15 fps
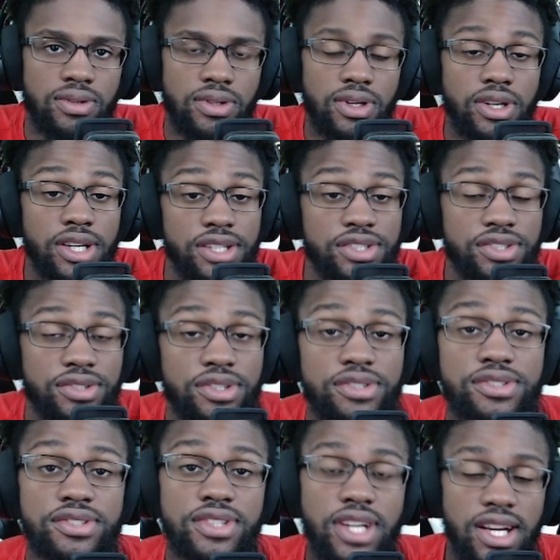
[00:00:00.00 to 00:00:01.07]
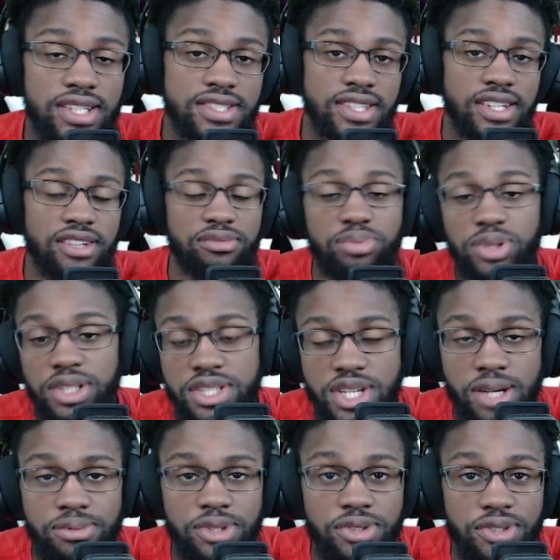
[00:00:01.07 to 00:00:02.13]
All right, so those of you guys that have played
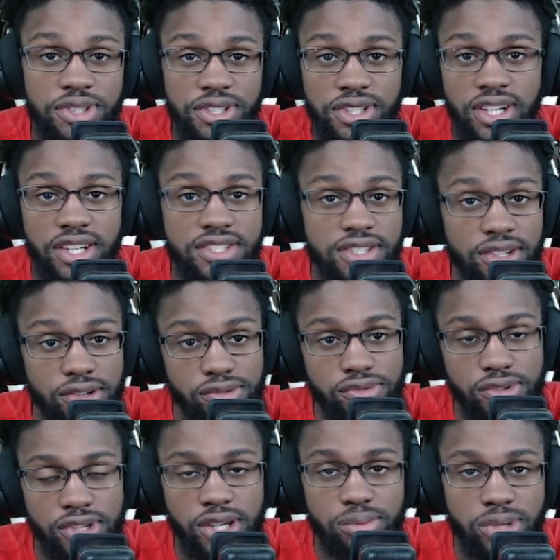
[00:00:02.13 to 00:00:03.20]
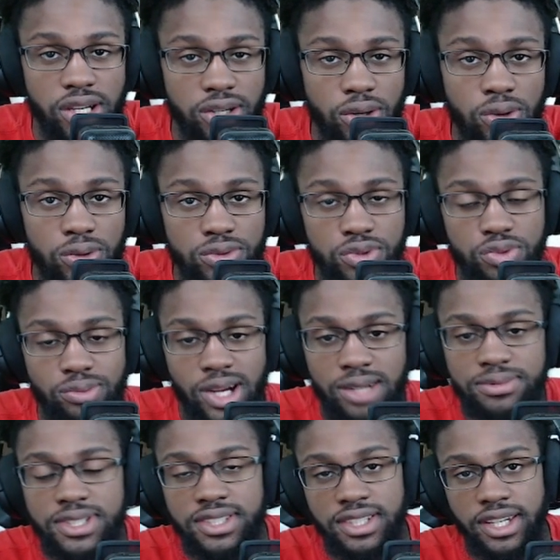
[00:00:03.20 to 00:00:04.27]
Chapter 3, you guys know Fortnite brought a whole new
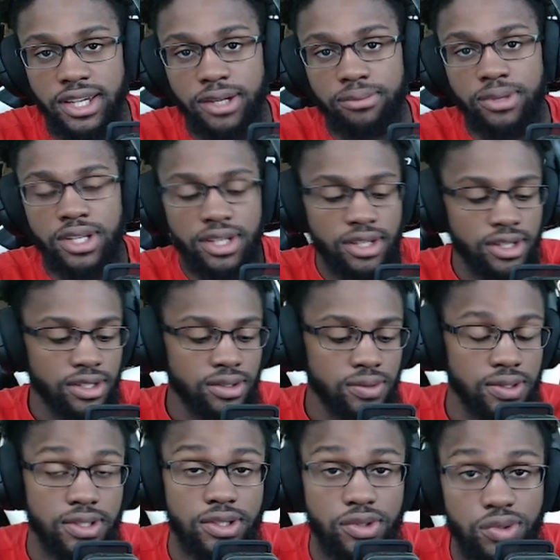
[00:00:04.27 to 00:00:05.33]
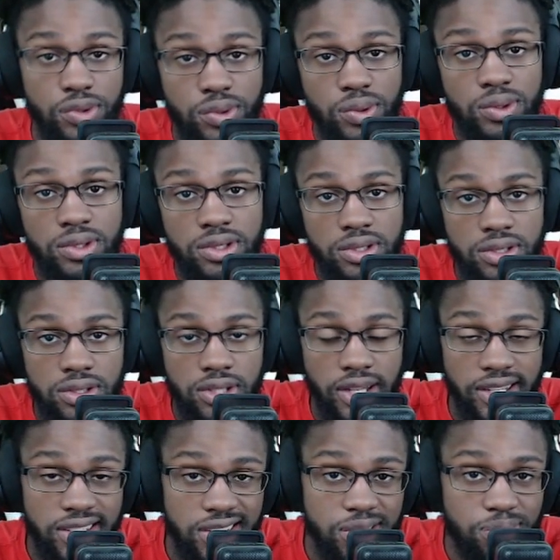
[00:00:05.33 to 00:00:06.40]
map to the game with new
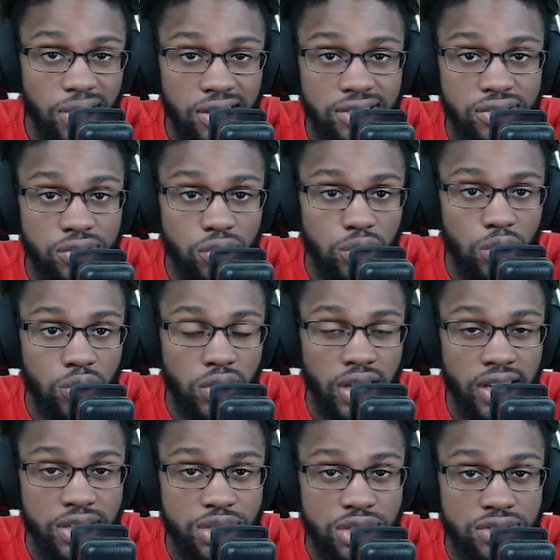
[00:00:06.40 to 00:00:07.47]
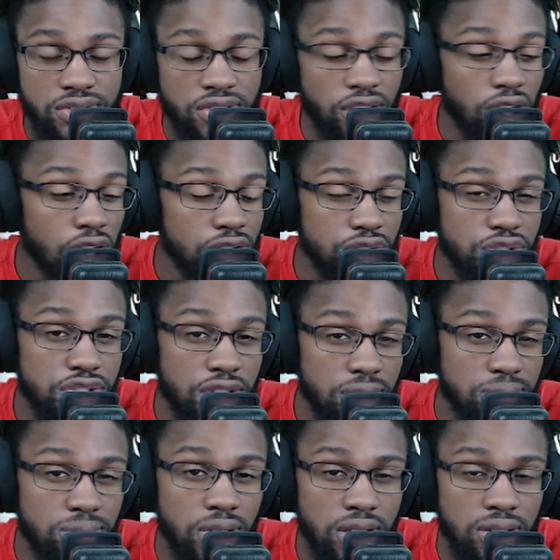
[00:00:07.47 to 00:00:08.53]
landing spots, new locations. There are
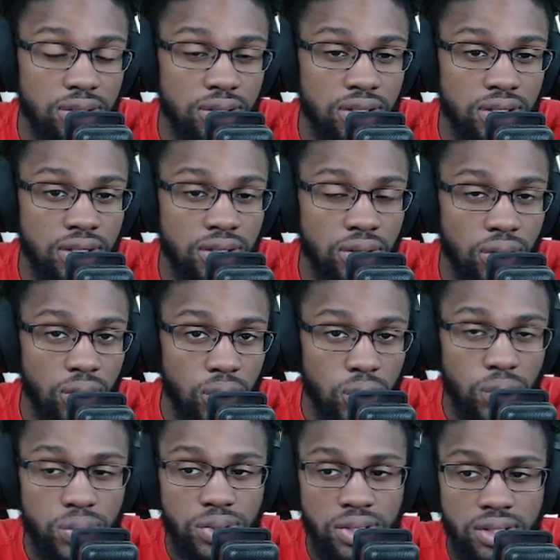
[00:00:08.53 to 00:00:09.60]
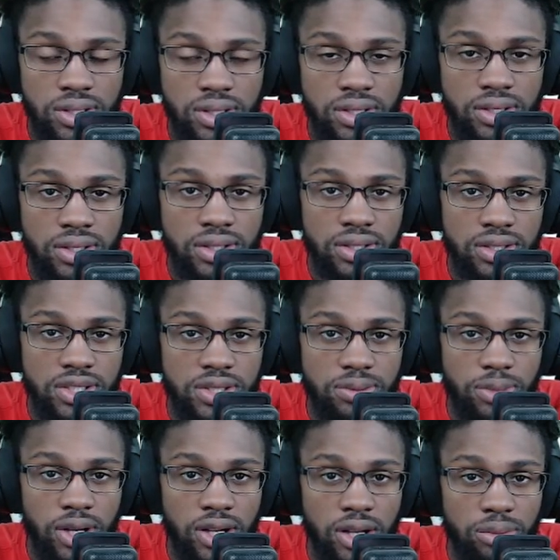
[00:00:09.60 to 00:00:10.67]
some old
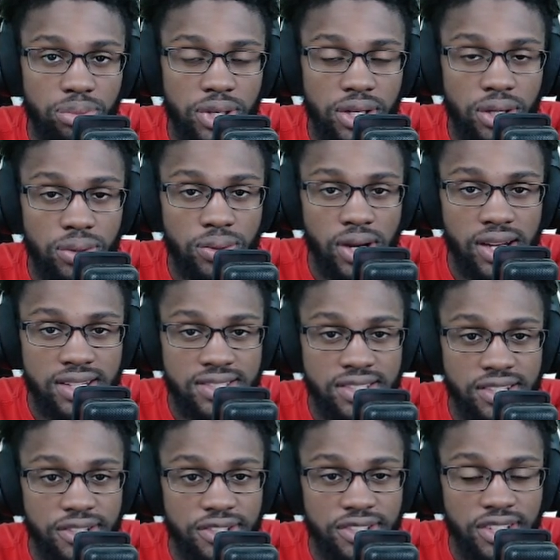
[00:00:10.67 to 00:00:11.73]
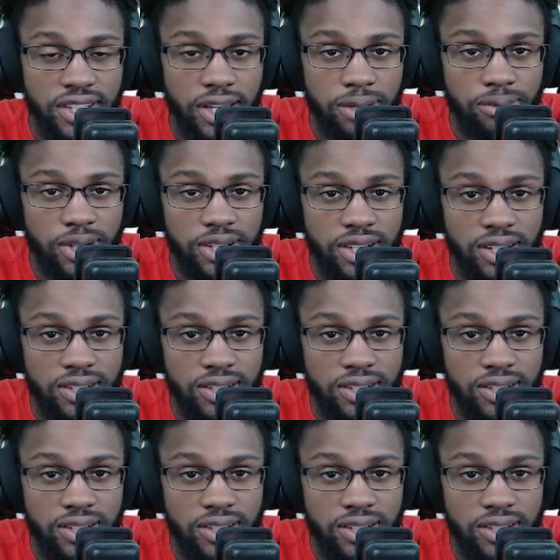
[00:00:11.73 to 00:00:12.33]
POIs that are in the game right now,